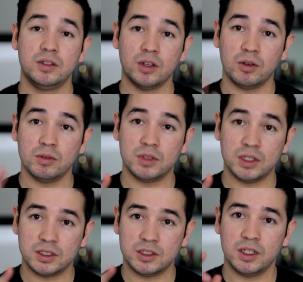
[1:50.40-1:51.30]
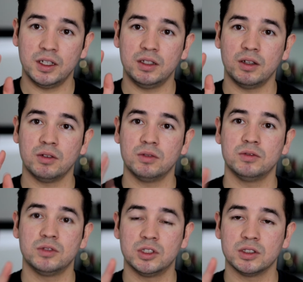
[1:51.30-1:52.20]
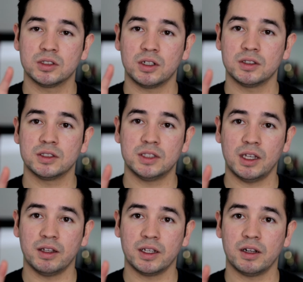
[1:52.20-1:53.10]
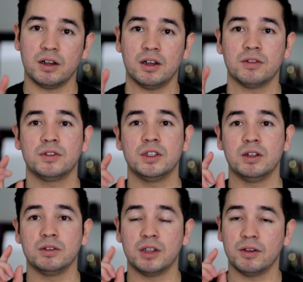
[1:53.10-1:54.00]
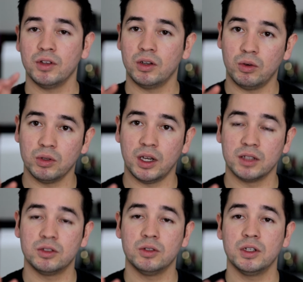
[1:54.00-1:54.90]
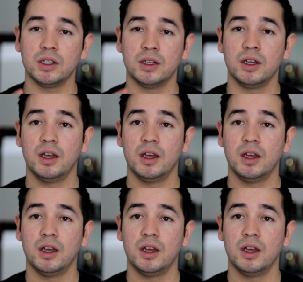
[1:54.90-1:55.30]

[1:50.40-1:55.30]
don't ditch it, don't just start selling it off, definitely hold on to it